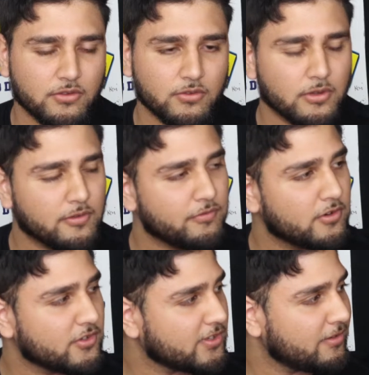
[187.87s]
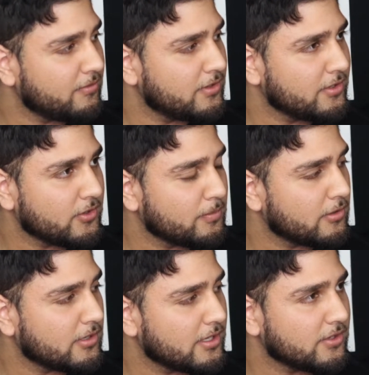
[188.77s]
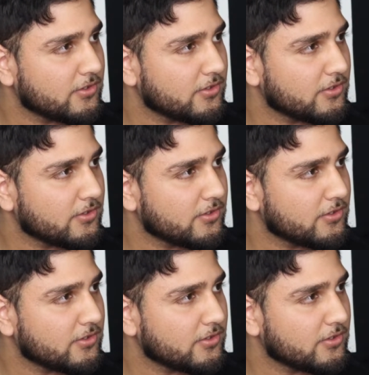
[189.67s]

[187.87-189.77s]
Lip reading: 24-70 2.8.